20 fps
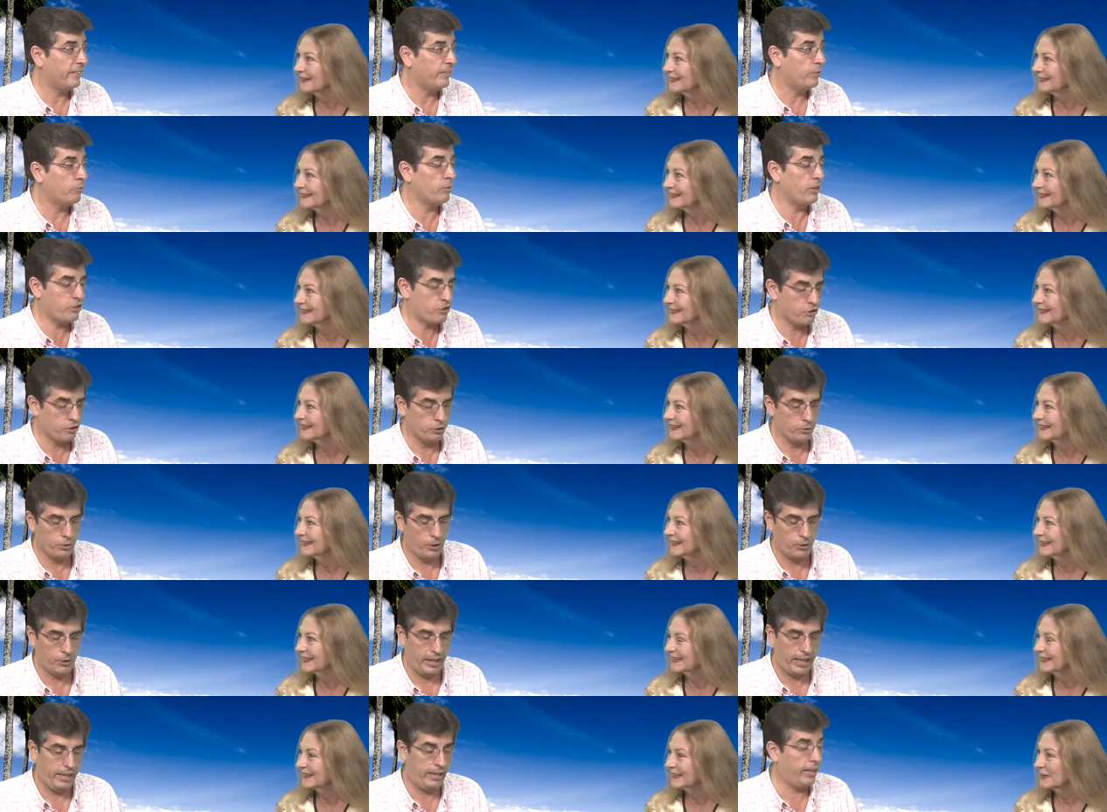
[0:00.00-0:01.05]
Speaker 1: Richelieu,
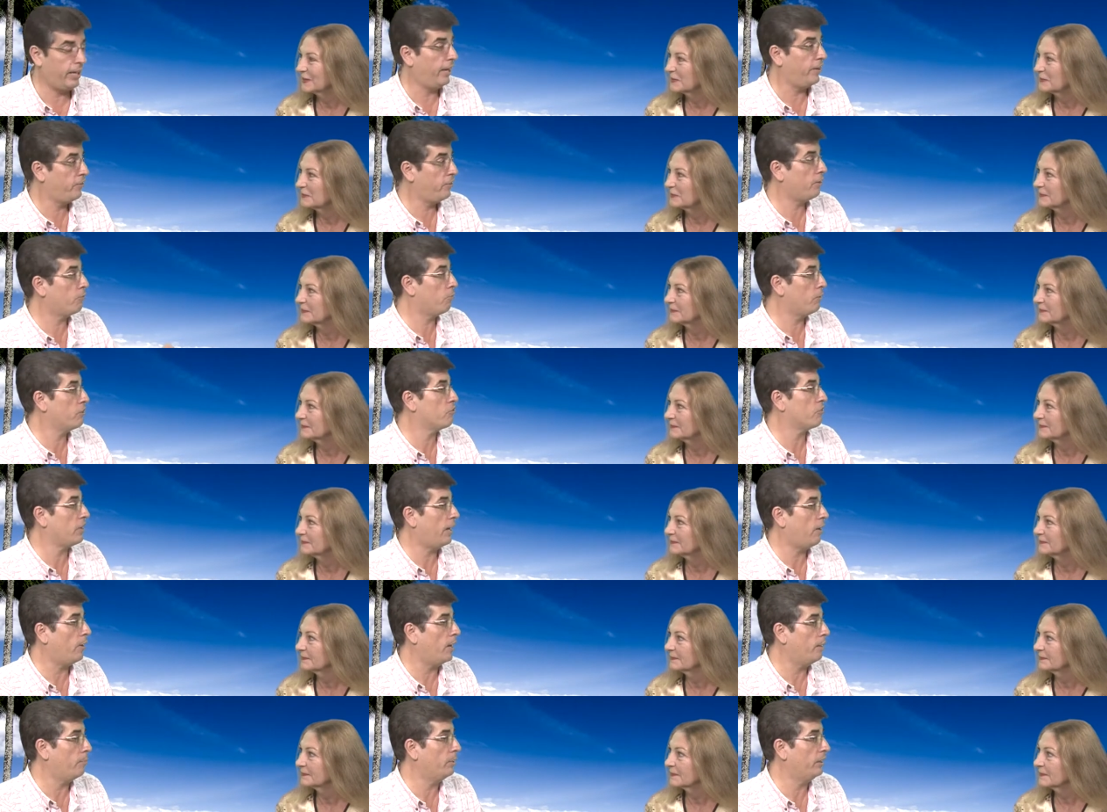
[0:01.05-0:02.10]
okay, and I said Richelieu,
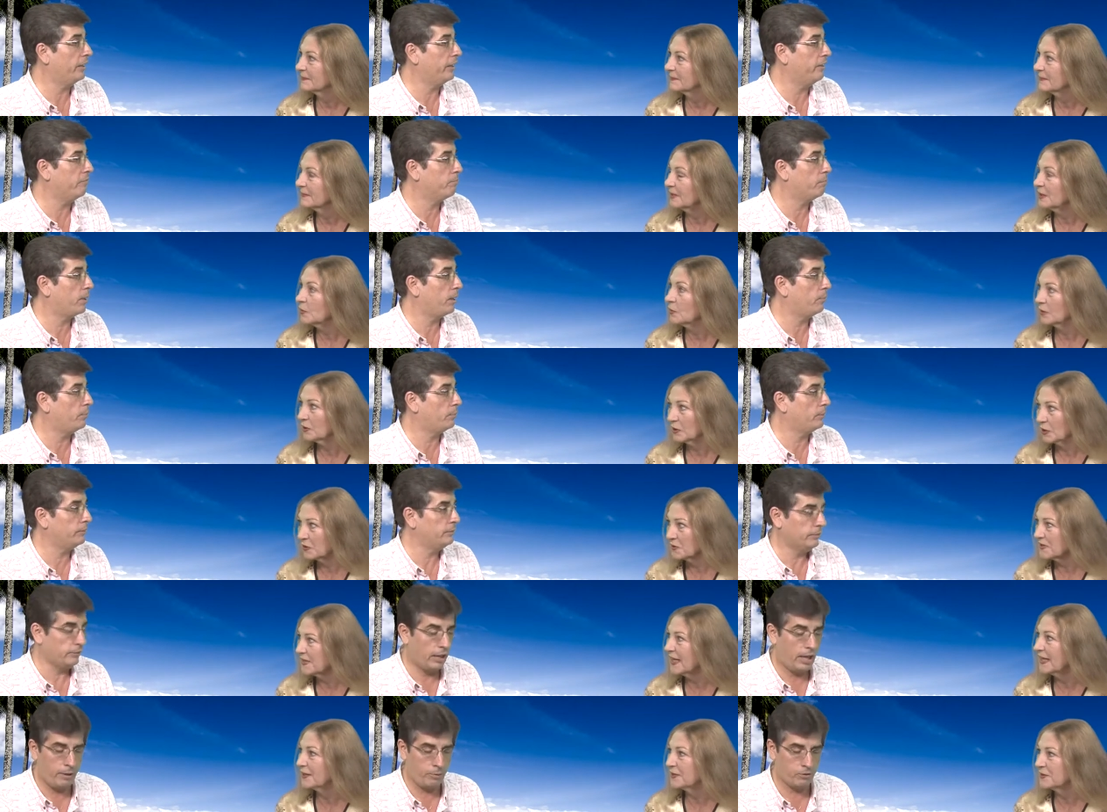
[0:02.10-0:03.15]
I believe. You probably. were close,
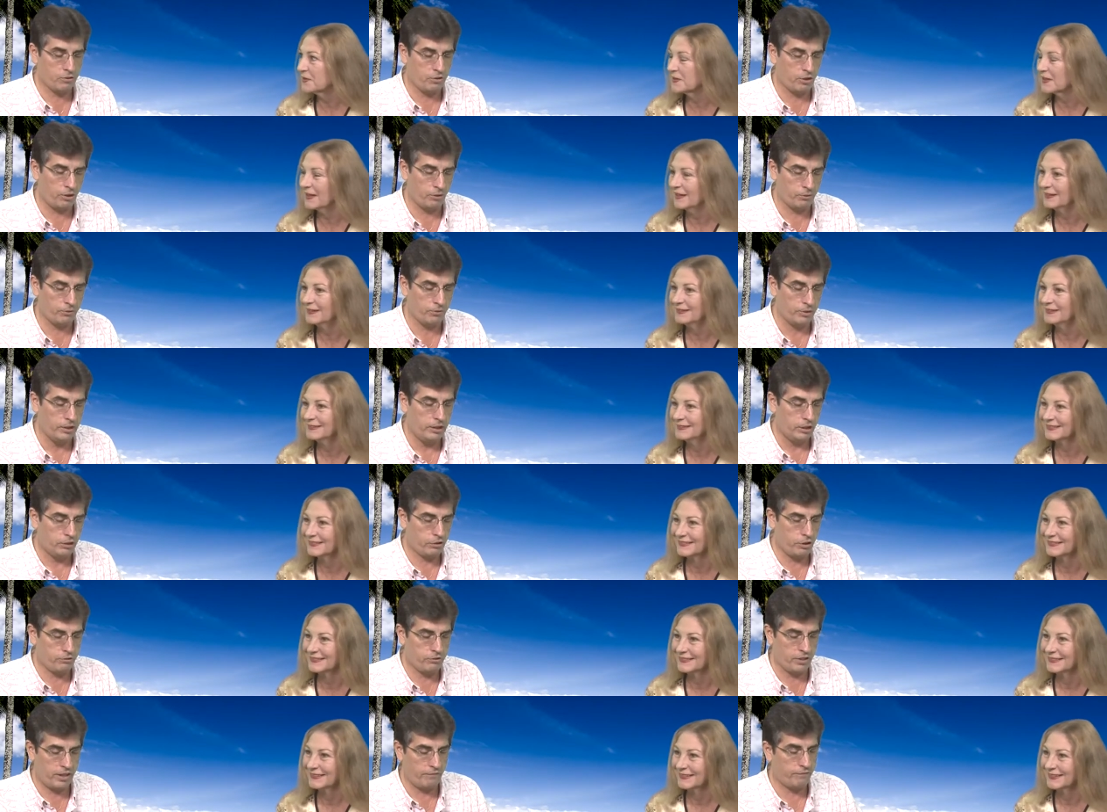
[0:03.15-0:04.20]
Thank I was close.
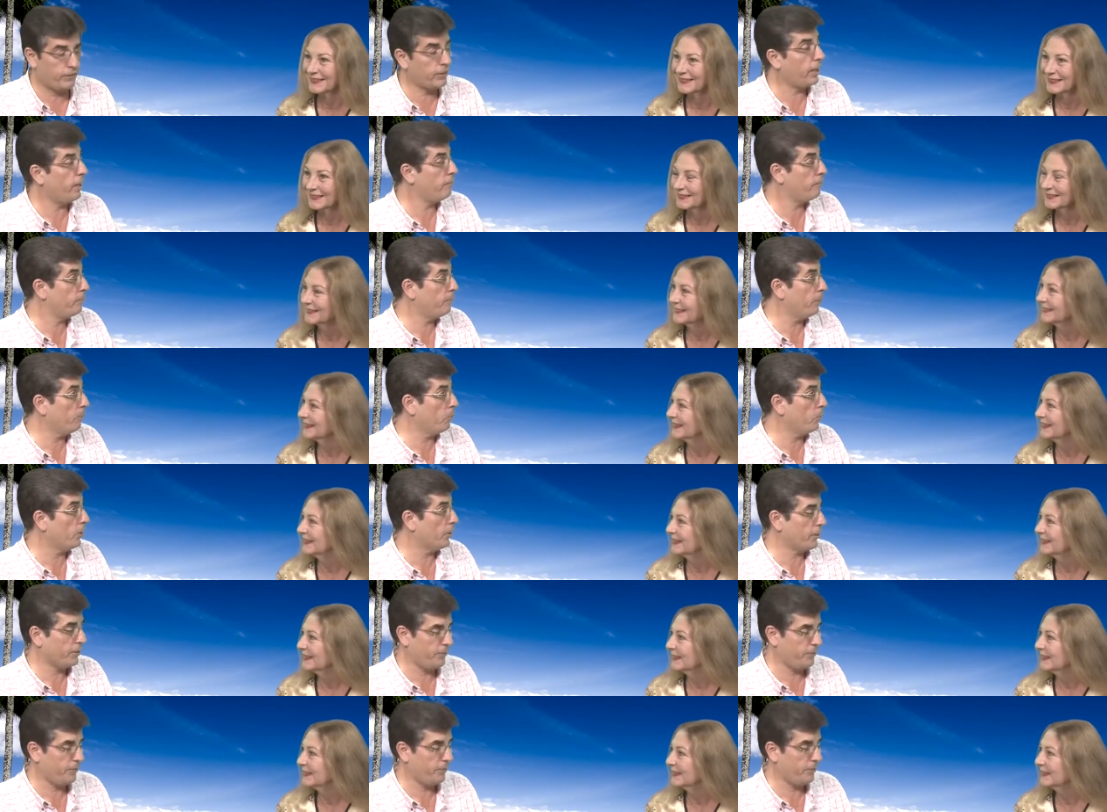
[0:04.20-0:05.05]
Close enough for government work.